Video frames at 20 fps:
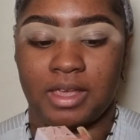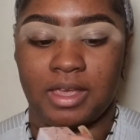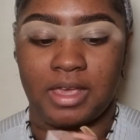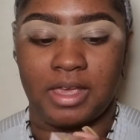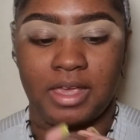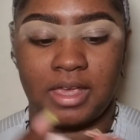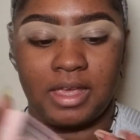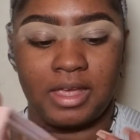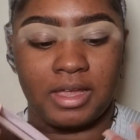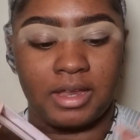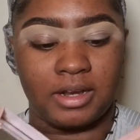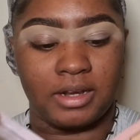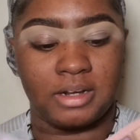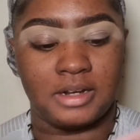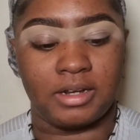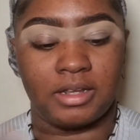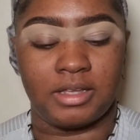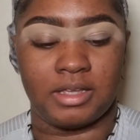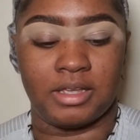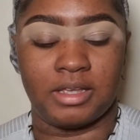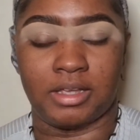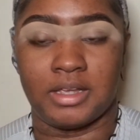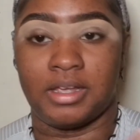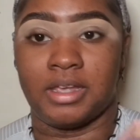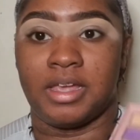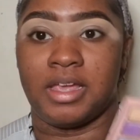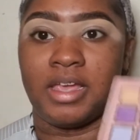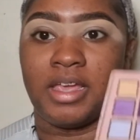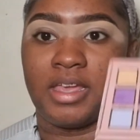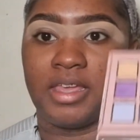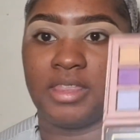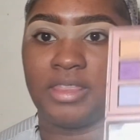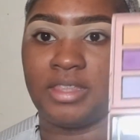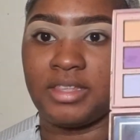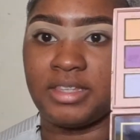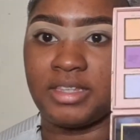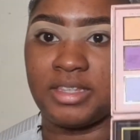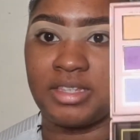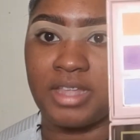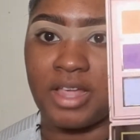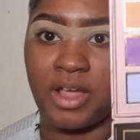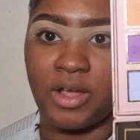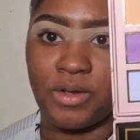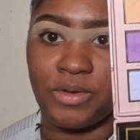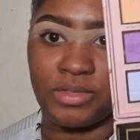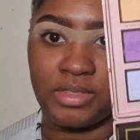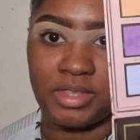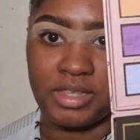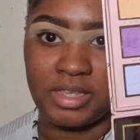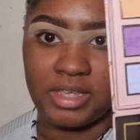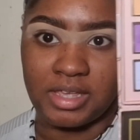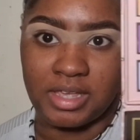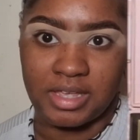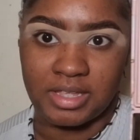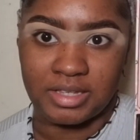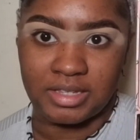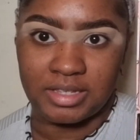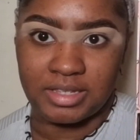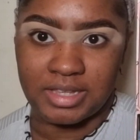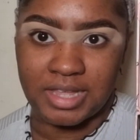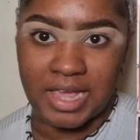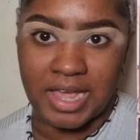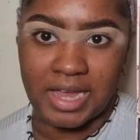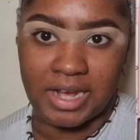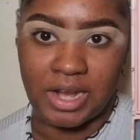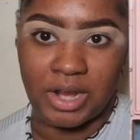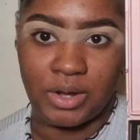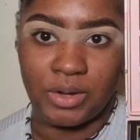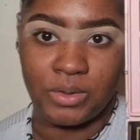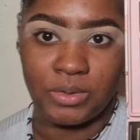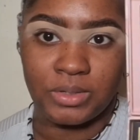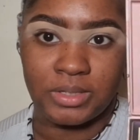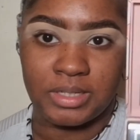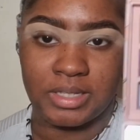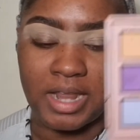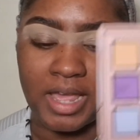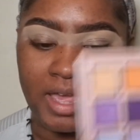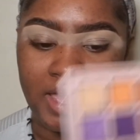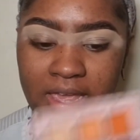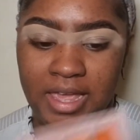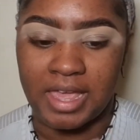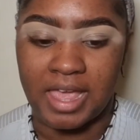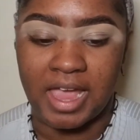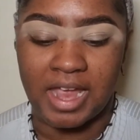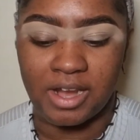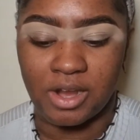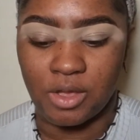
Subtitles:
and this is how the inside looks like. And